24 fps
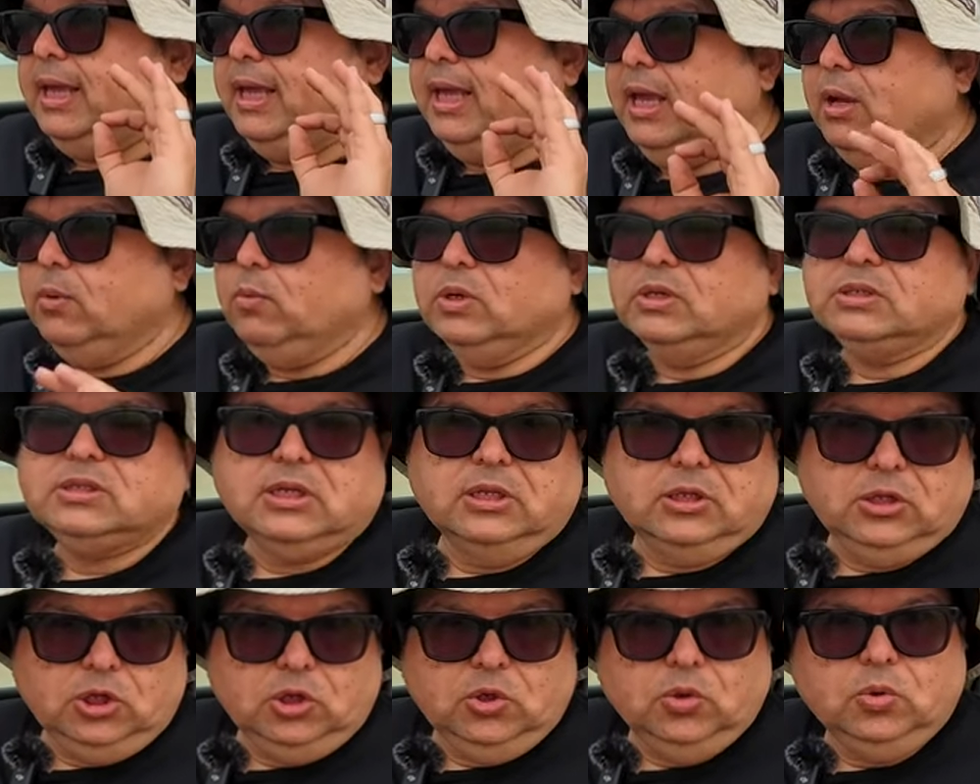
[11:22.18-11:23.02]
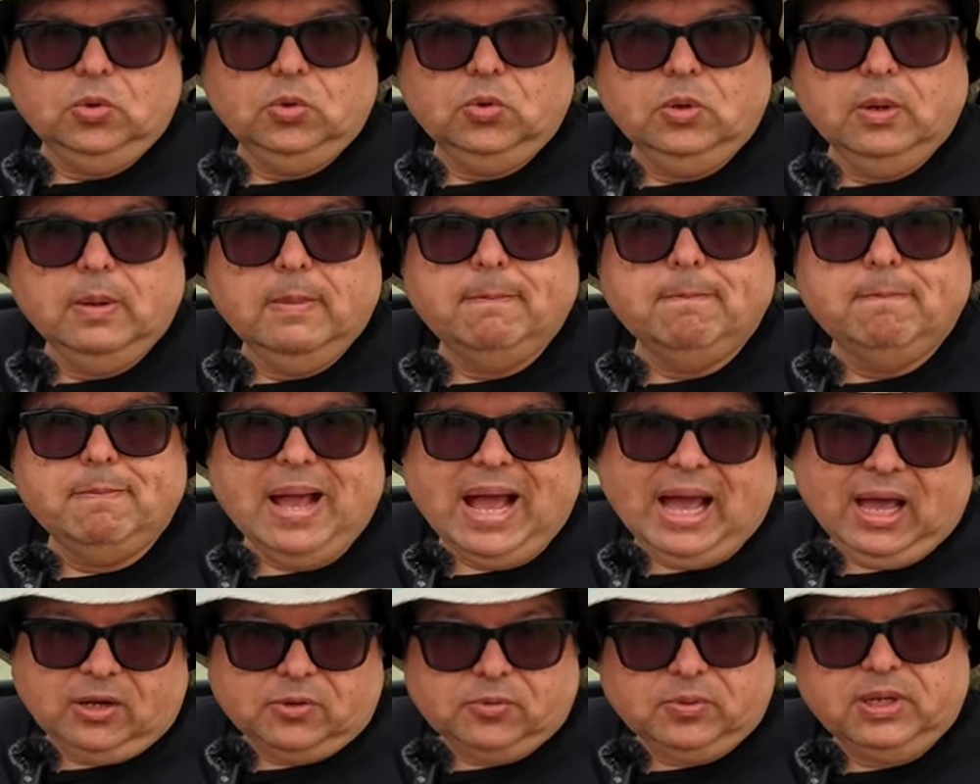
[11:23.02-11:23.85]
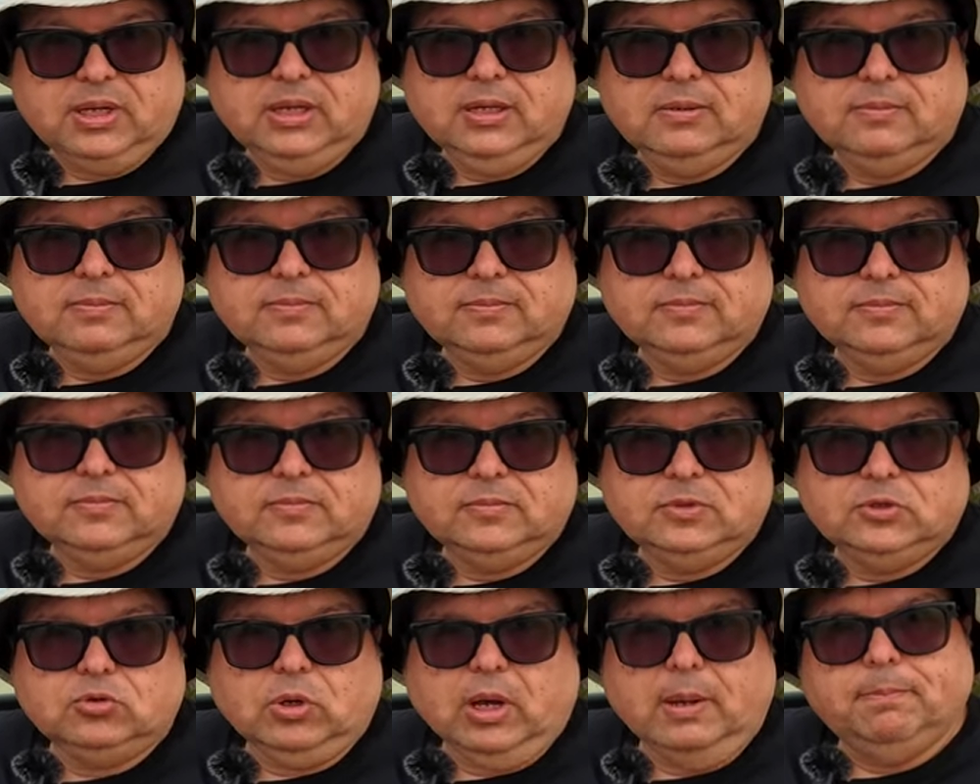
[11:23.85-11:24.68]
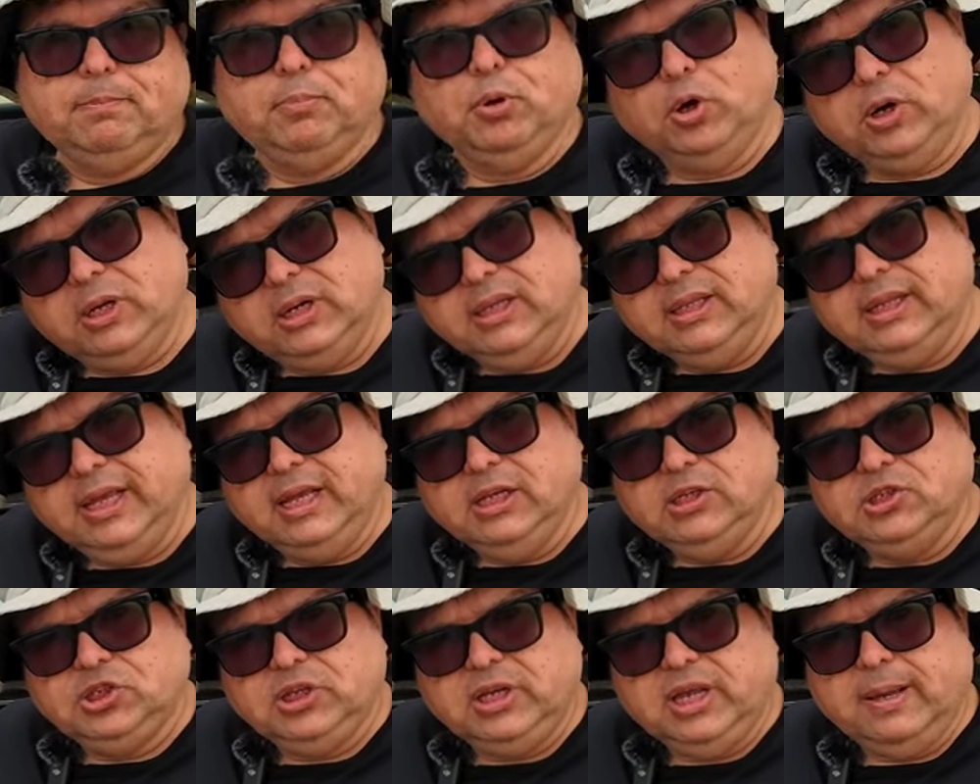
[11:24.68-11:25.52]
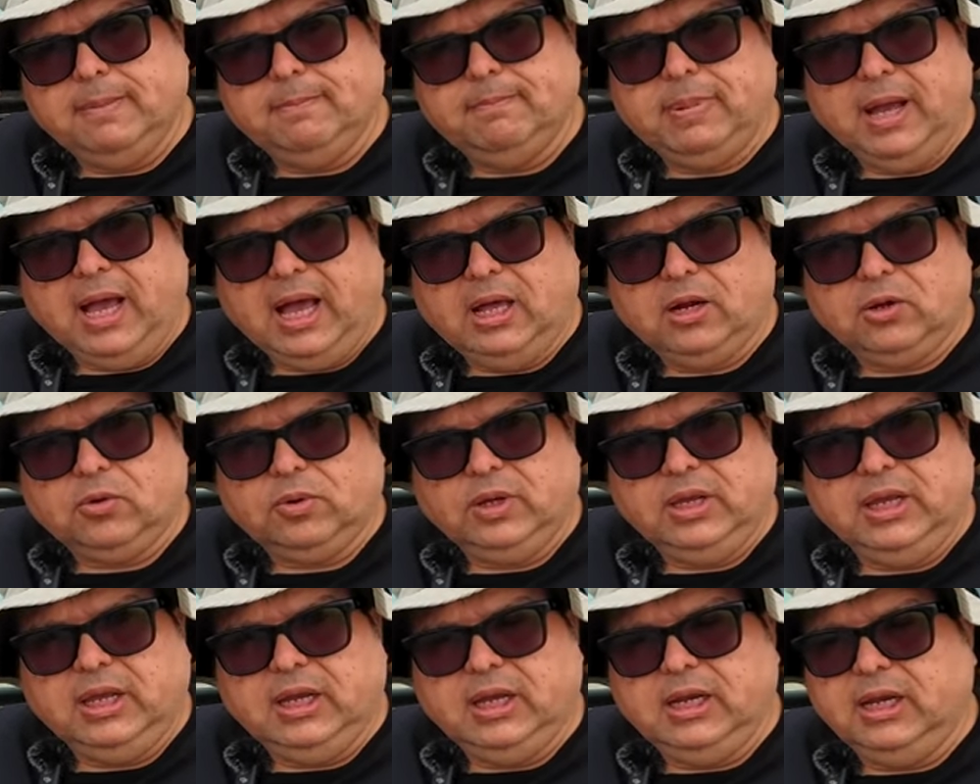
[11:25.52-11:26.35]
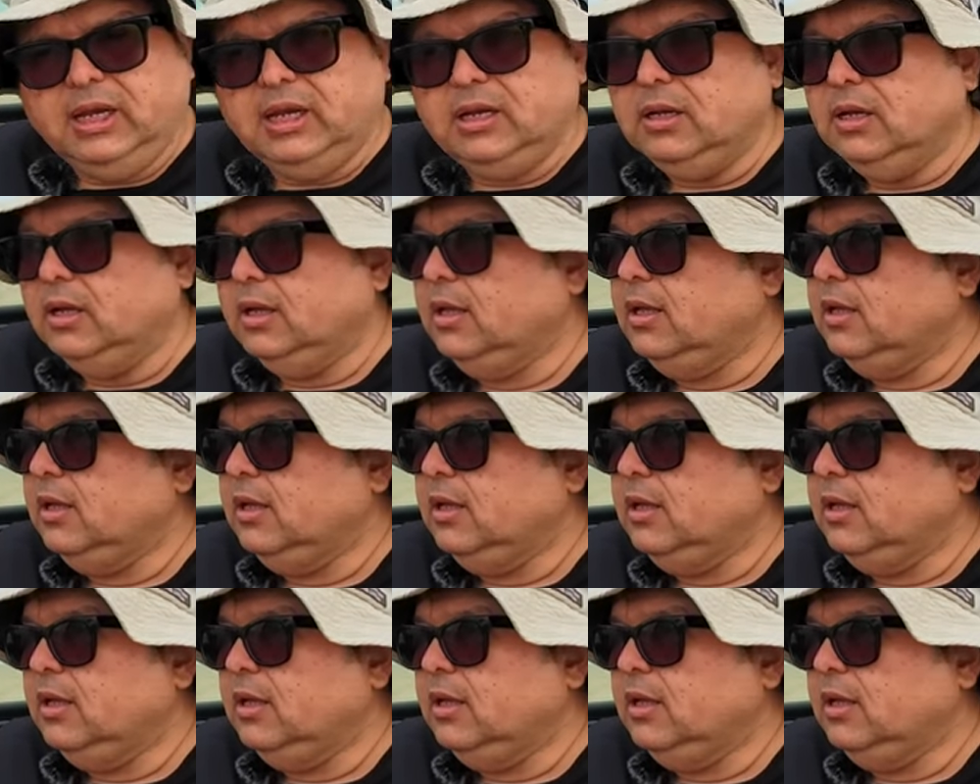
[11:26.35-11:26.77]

It was a new battery. So I put an AGM battery in it.